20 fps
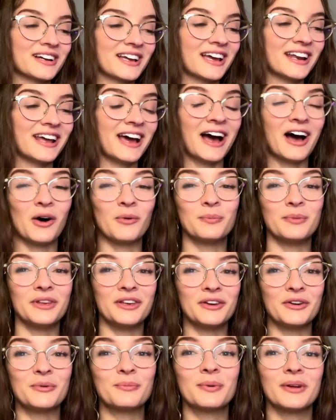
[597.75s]
can help
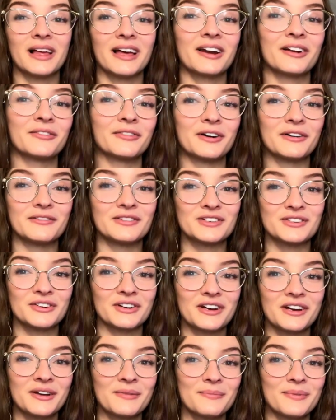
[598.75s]
you plan a road
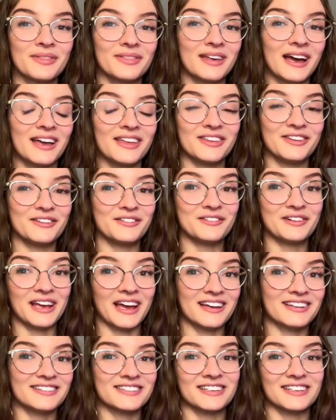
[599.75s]
trip that you get